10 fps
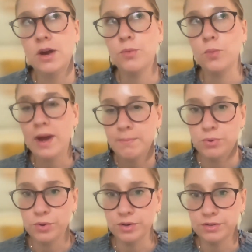a web
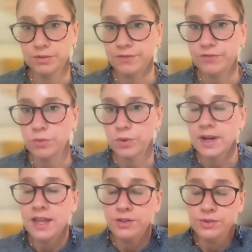portal
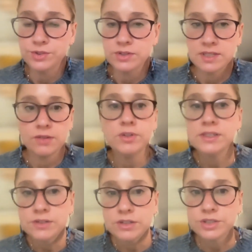for end users like
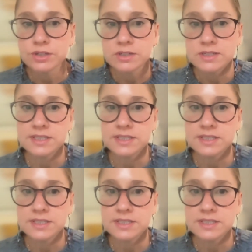researchers,